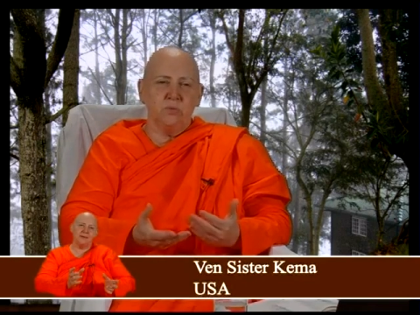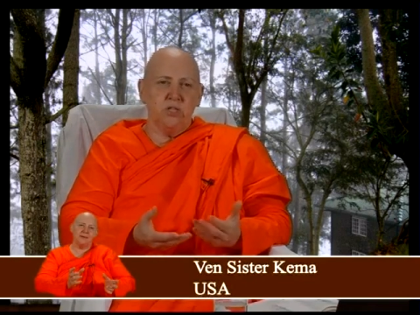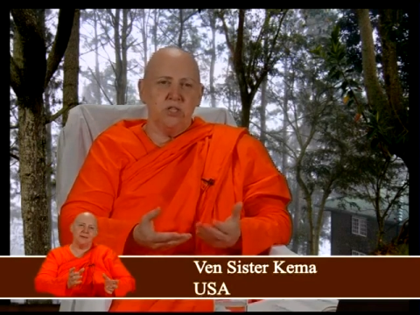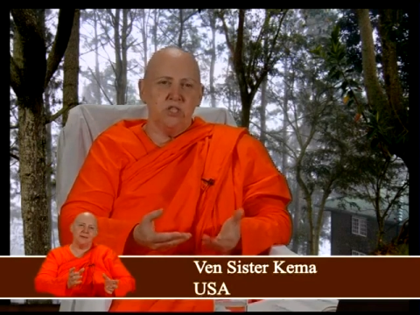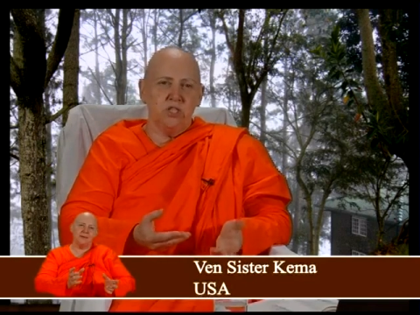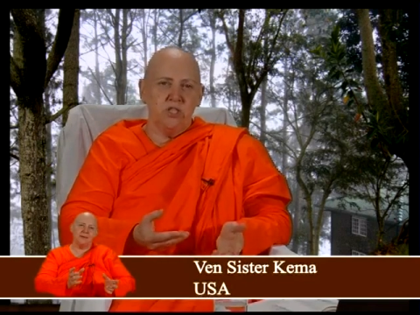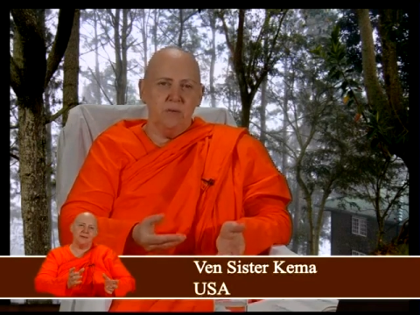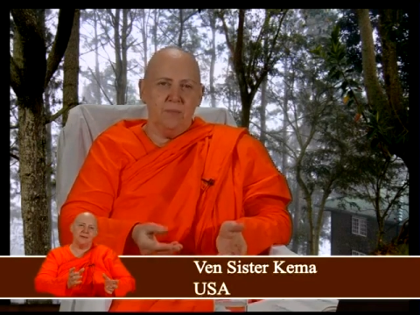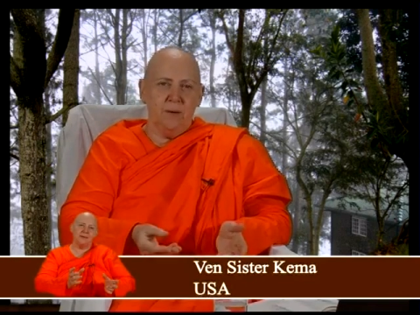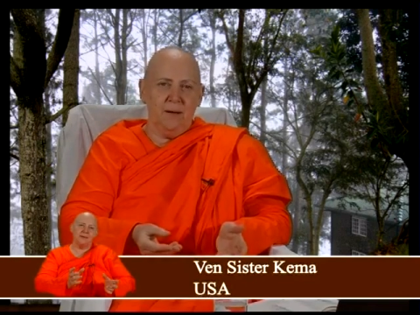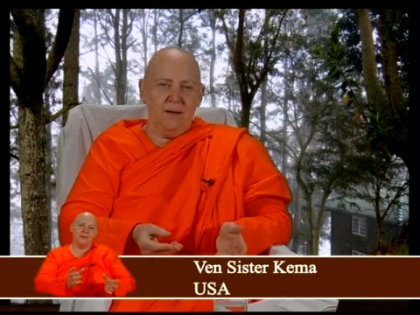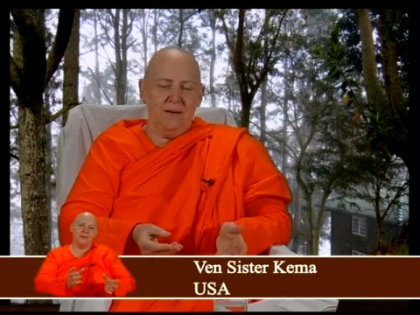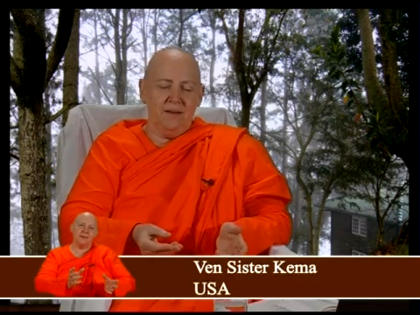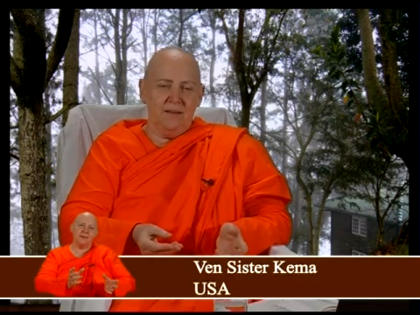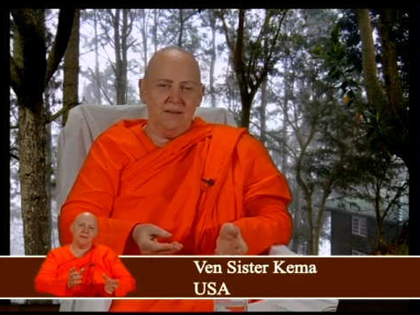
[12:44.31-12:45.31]
reach
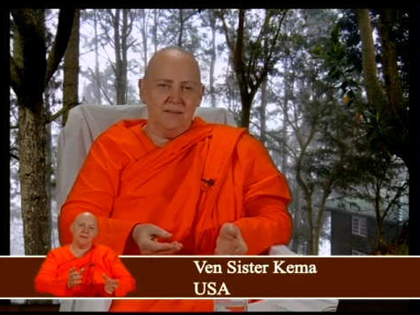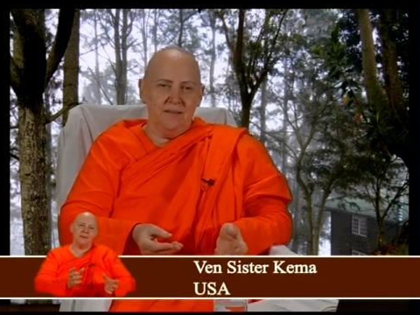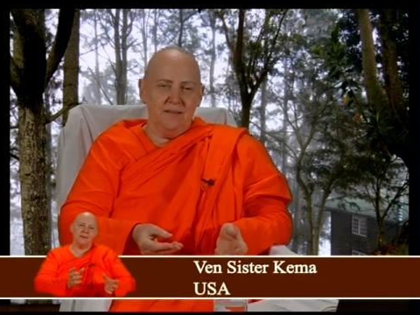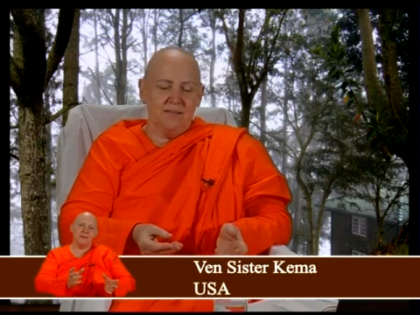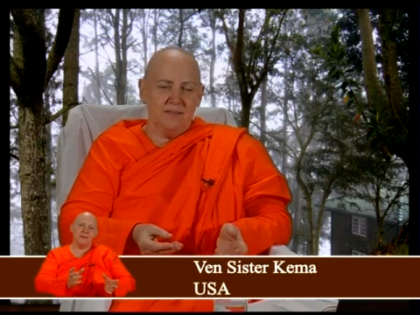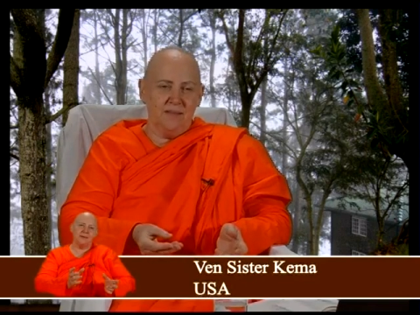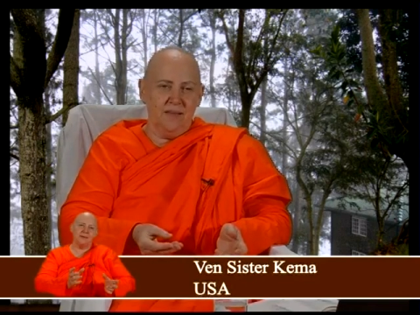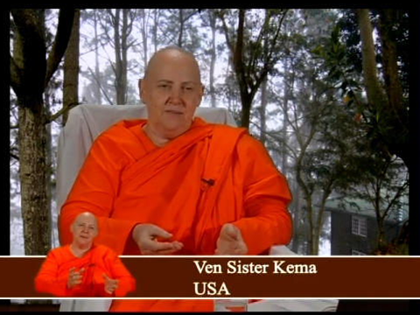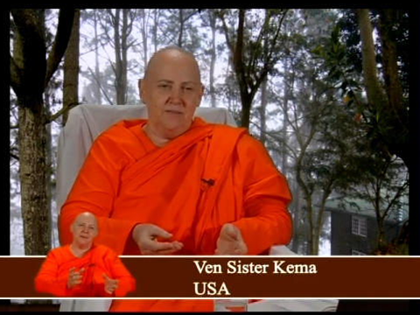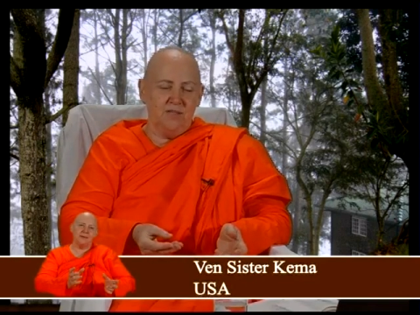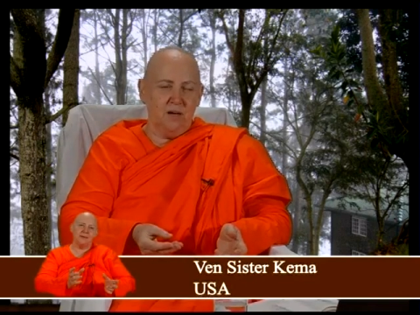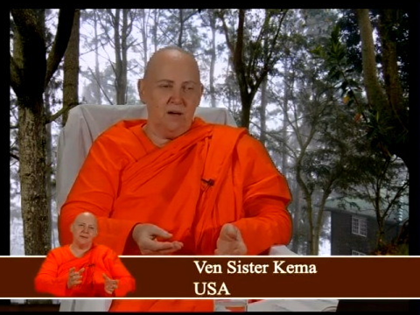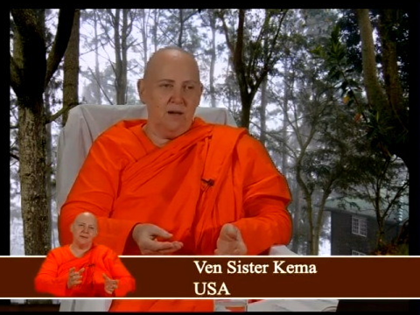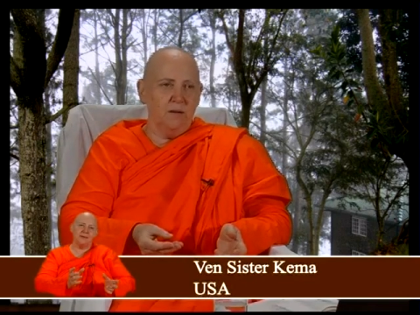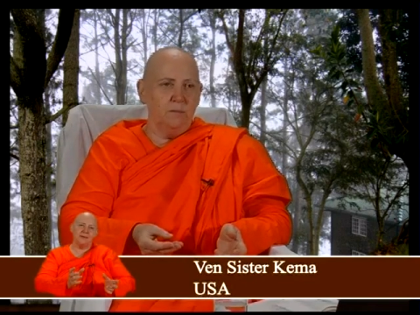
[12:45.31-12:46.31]
Nibbana in this
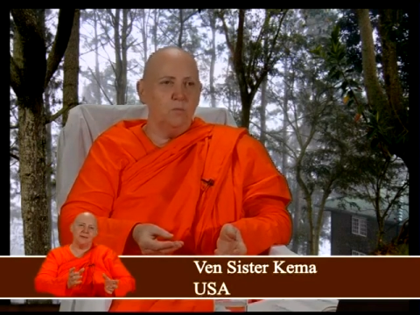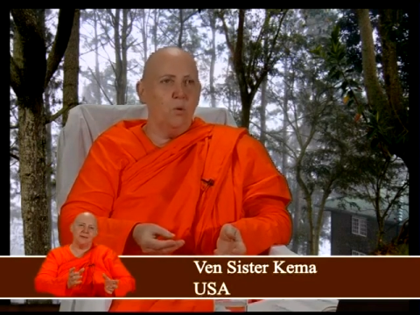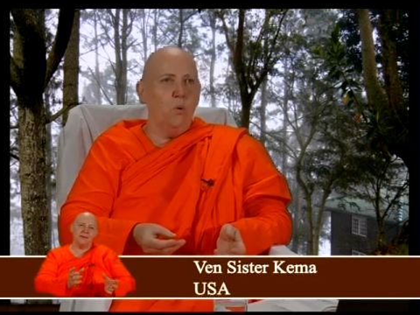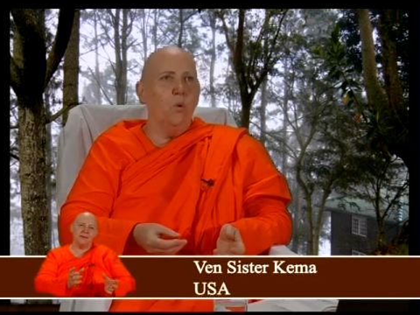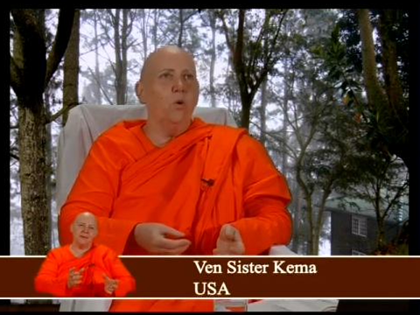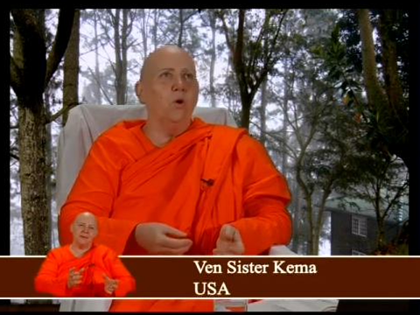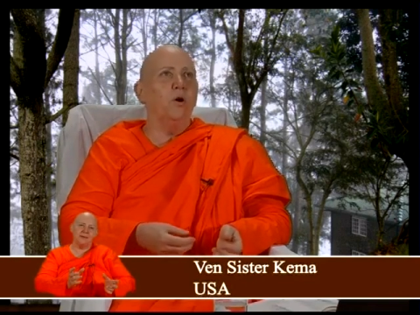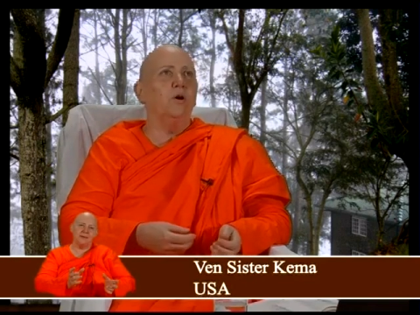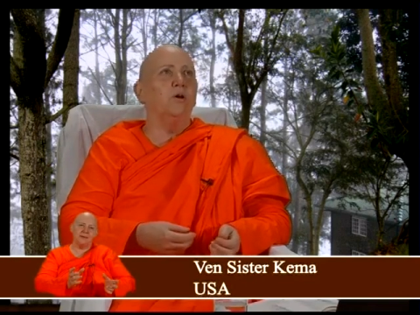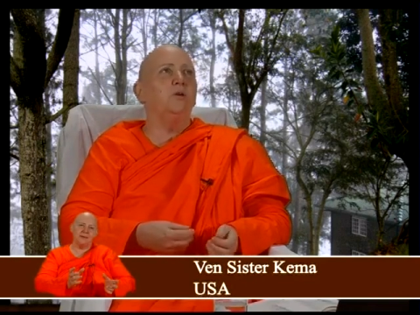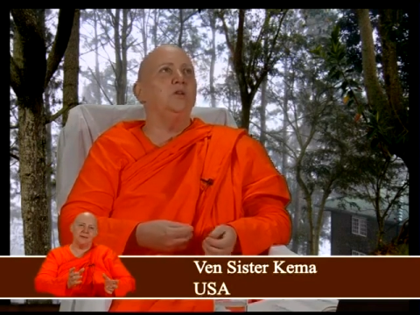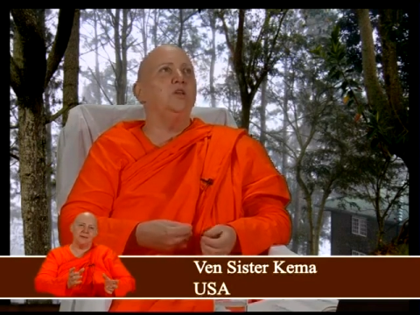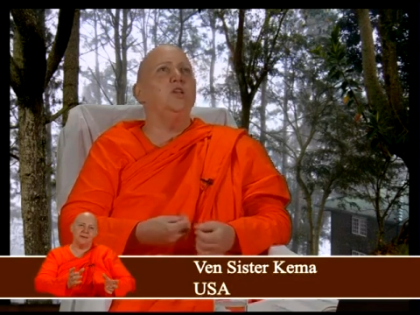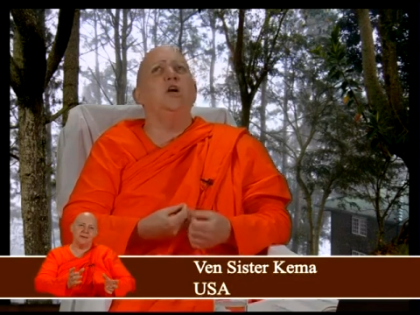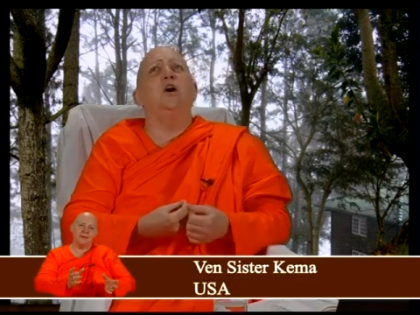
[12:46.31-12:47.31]
lifetime,
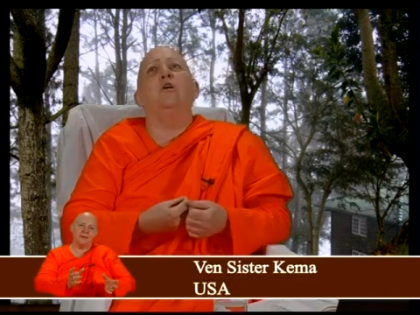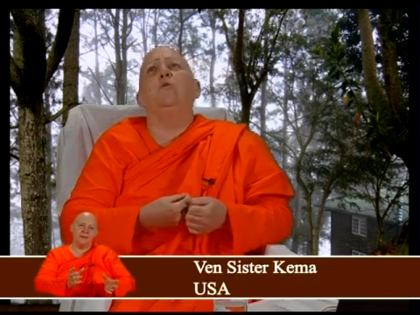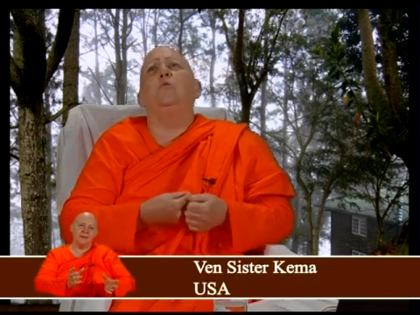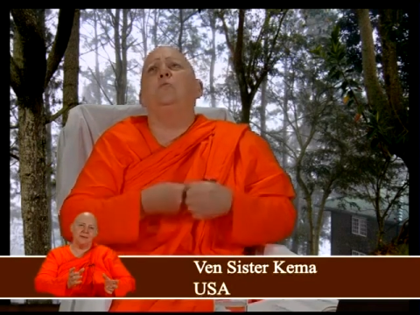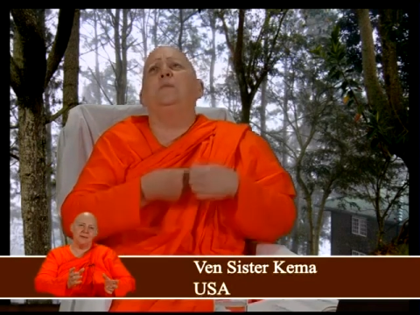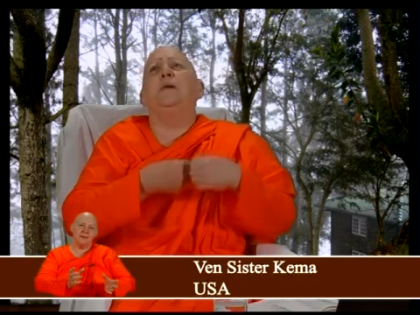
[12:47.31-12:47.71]
or, you know,